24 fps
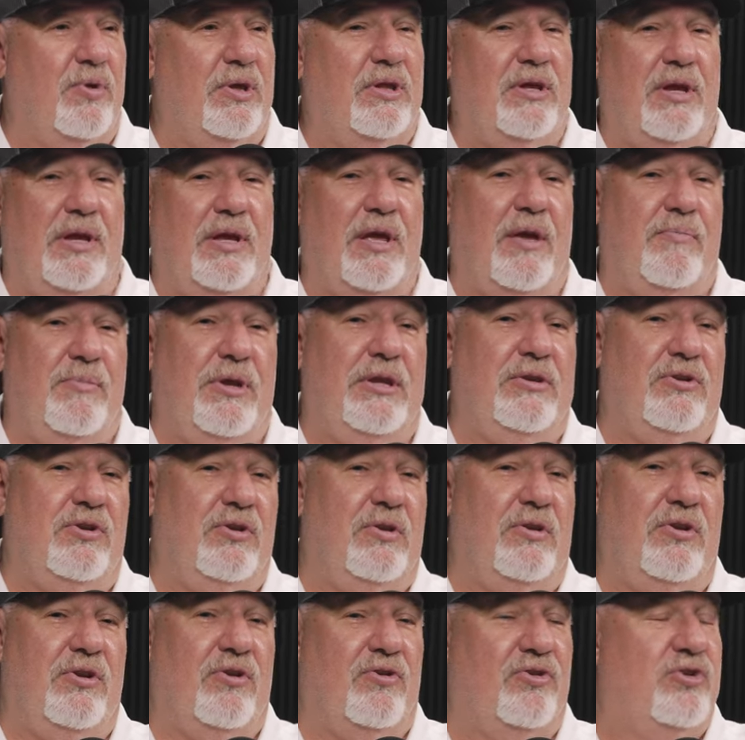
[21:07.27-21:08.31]
really, I
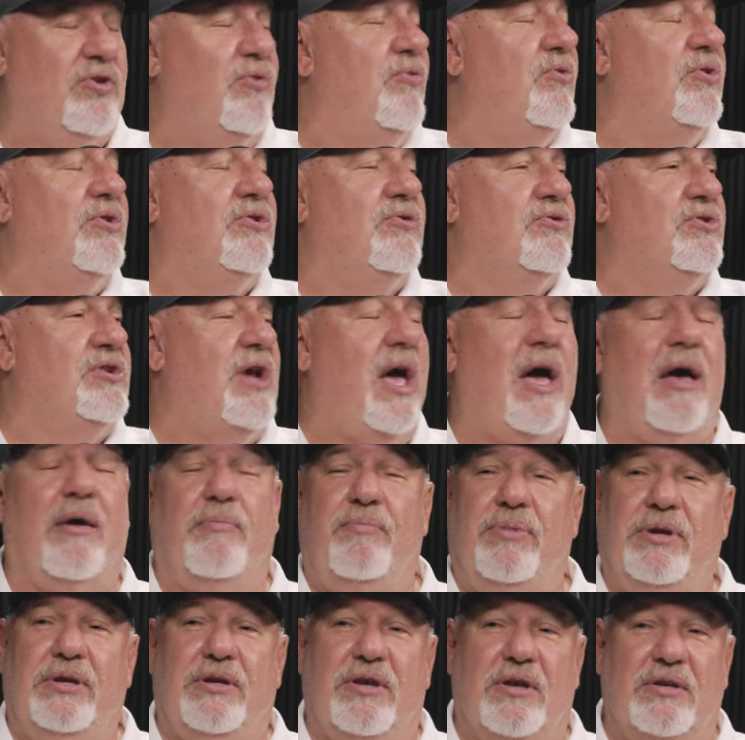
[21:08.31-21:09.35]
mean, you're doing your
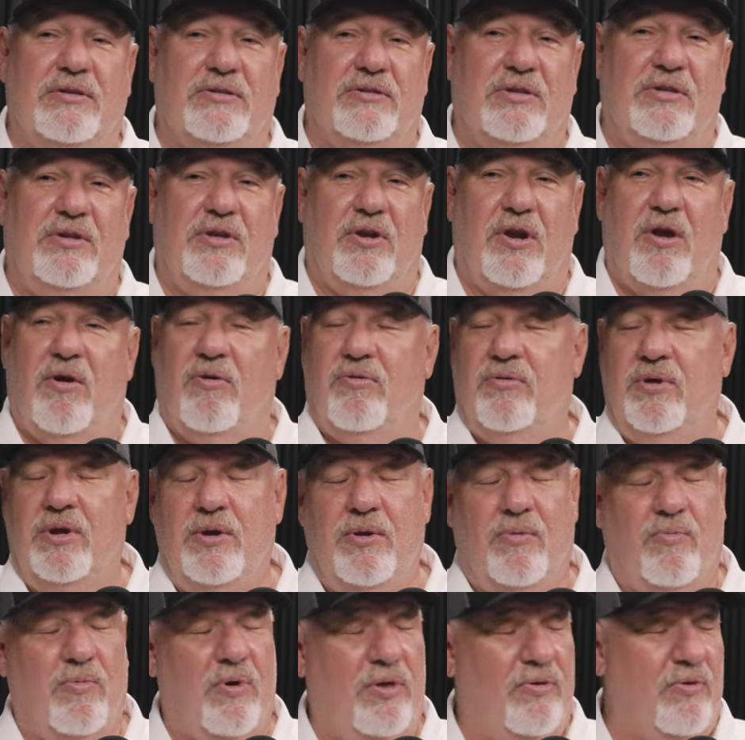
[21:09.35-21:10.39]
job because, you know,
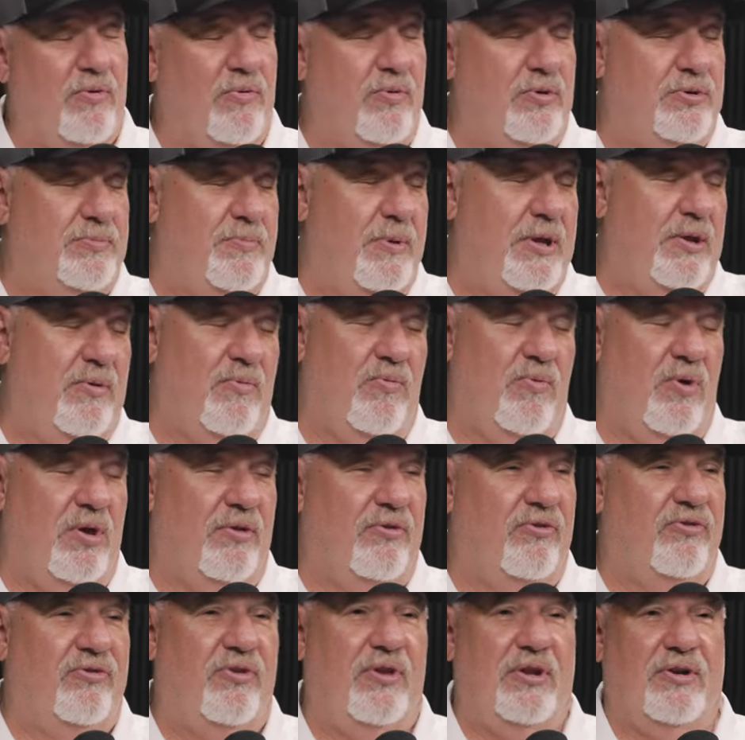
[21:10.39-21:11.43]
whether it was being
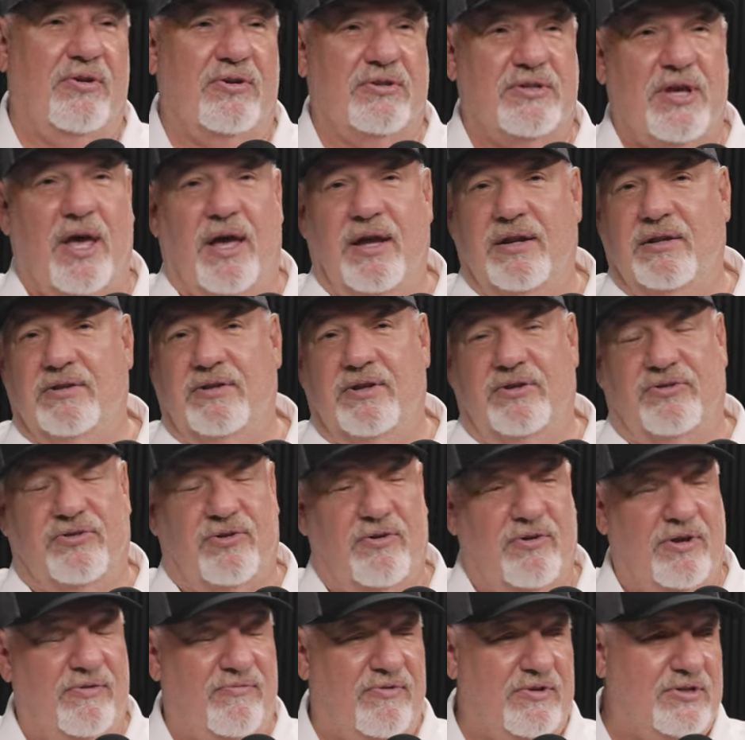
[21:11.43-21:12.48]
Wilson or
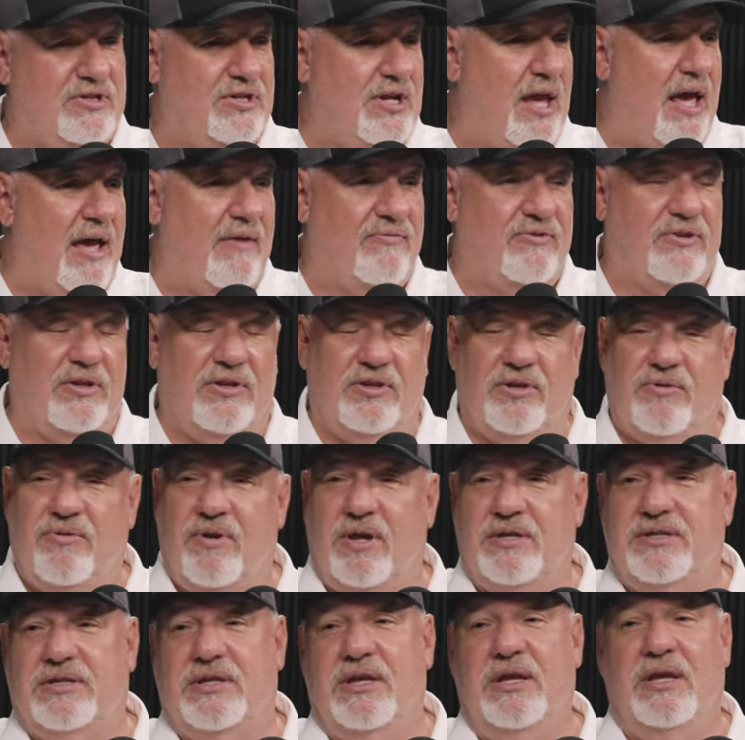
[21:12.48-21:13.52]
Titleist or even Shafts at
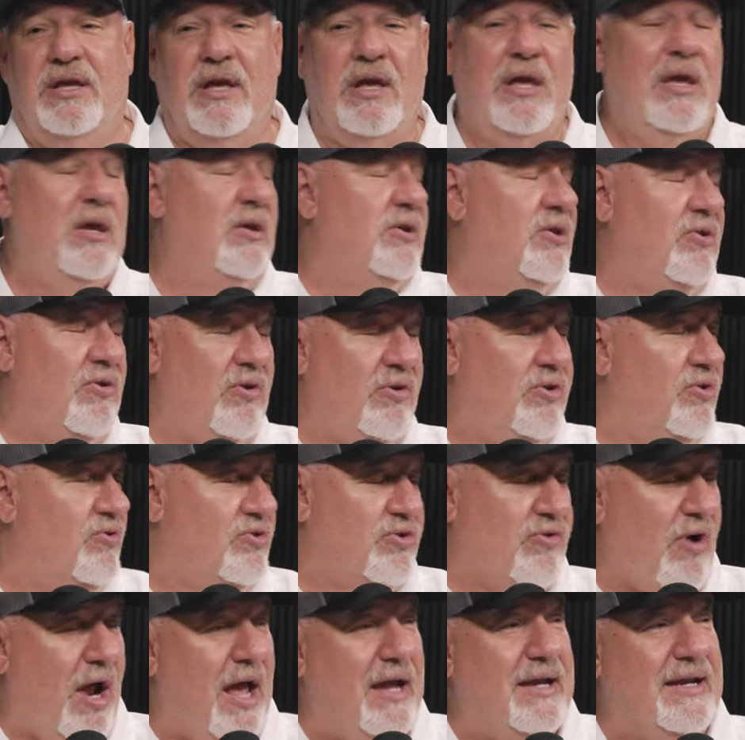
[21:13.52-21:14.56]
UST, you know, you're
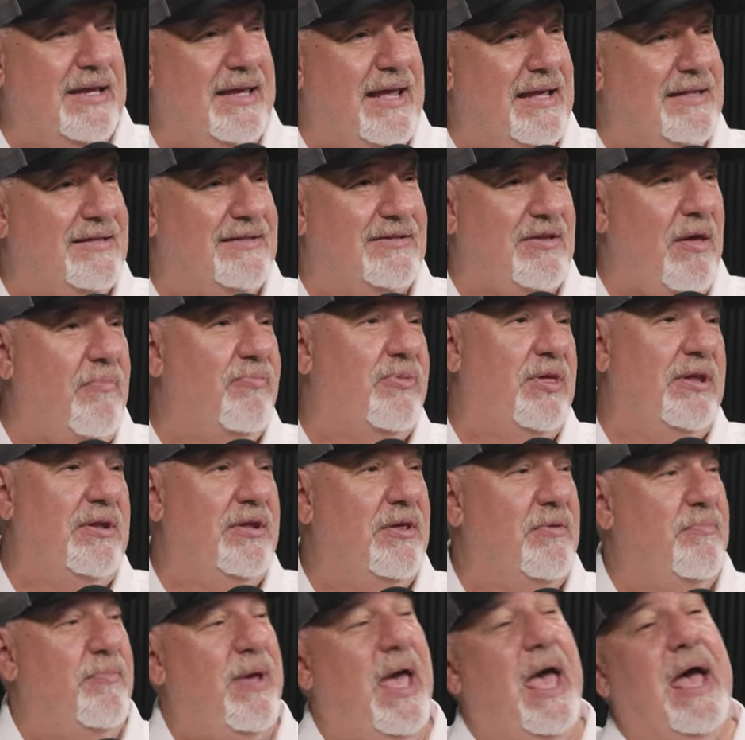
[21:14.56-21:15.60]
trying to get
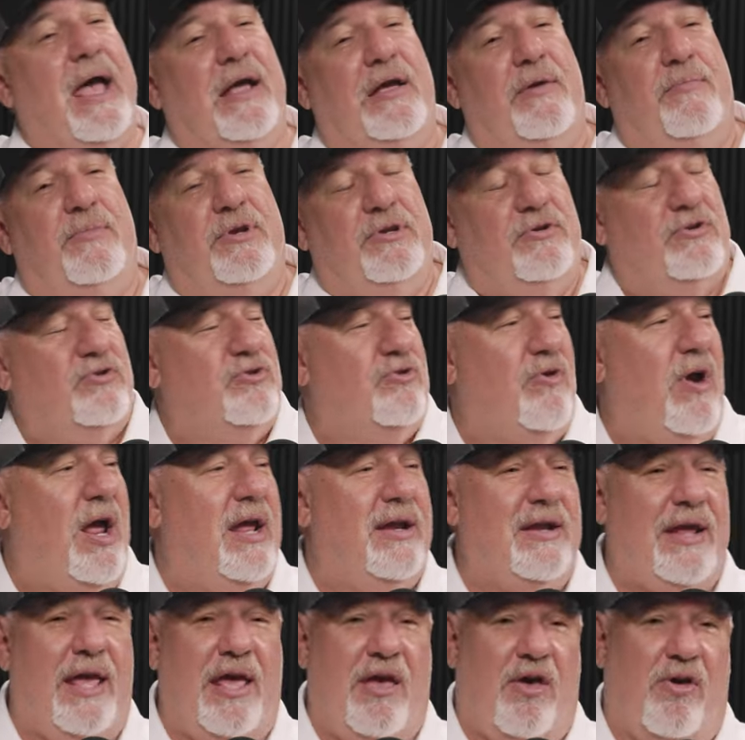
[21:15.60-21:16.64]
something in the bag. I mean, you're
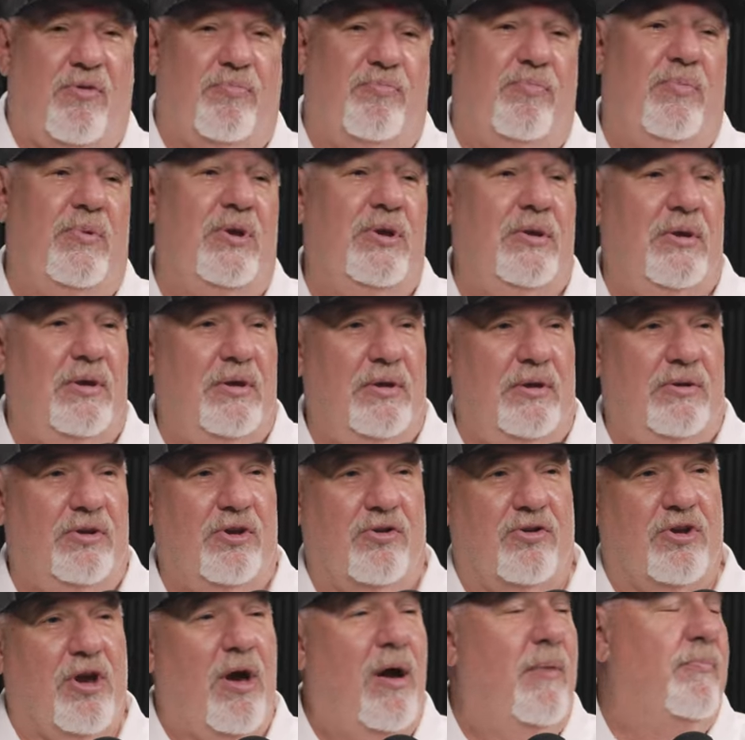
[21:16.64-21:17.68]
trying to help
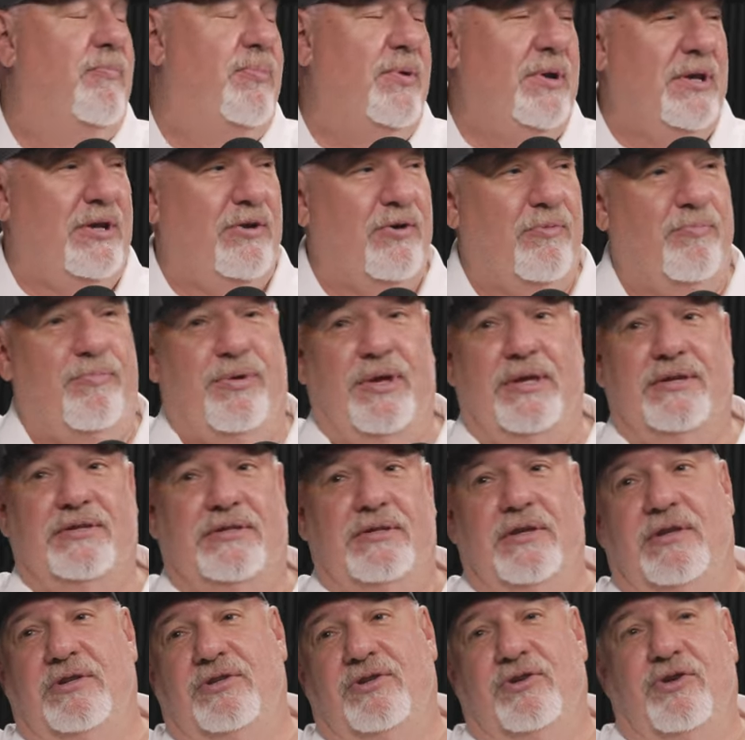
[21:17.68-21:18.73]
your company, your
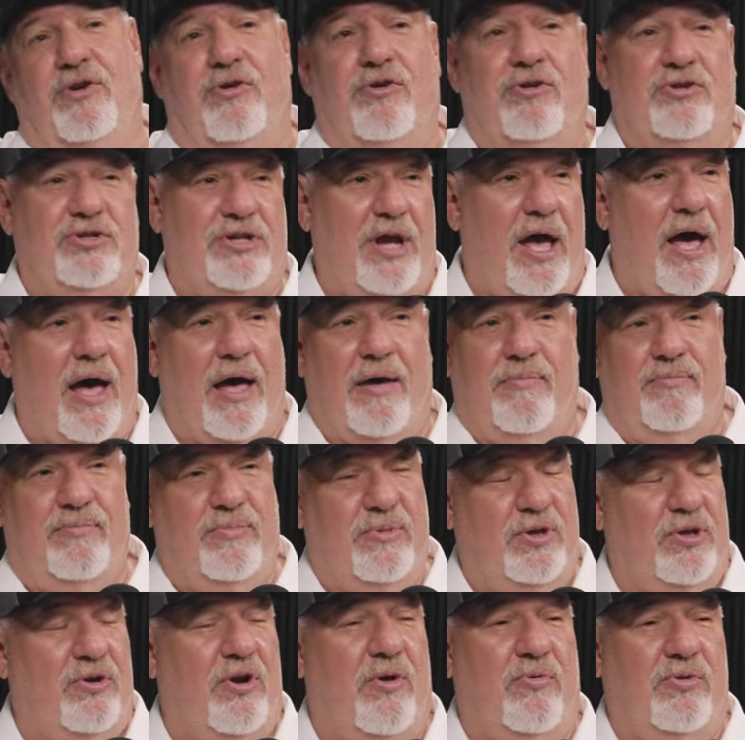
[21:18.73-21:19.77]
business, your job,
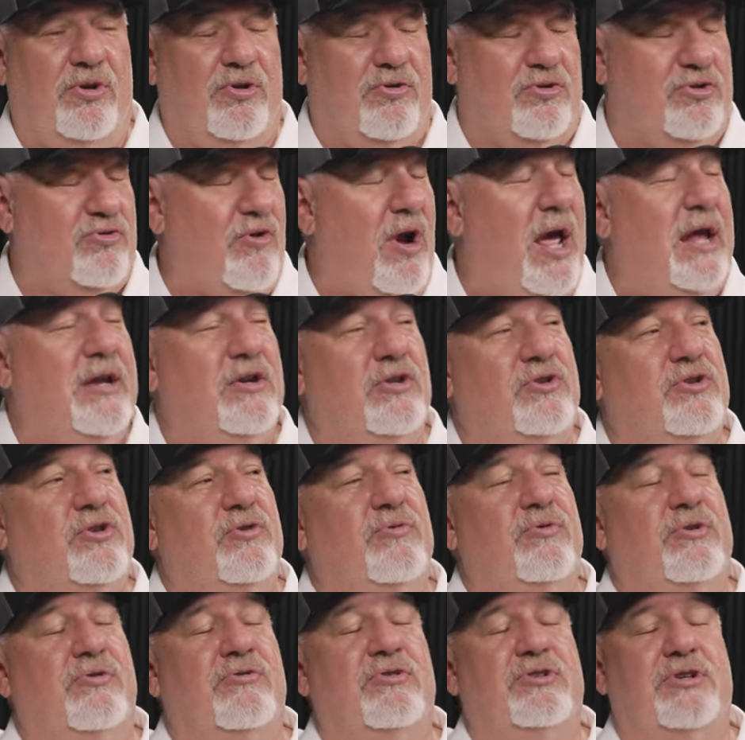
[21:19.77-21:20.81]
you know, you're trying to
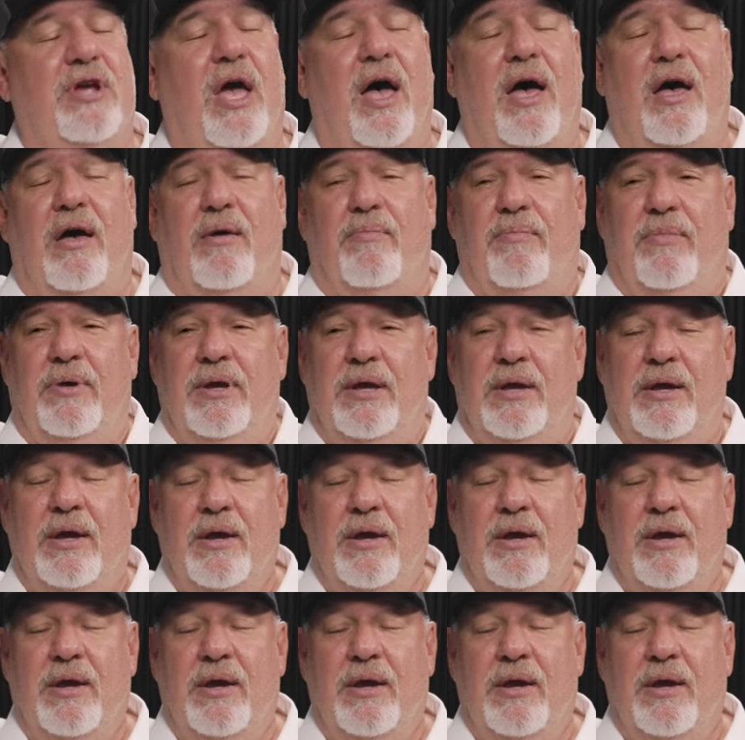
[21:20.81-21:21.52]
do your job.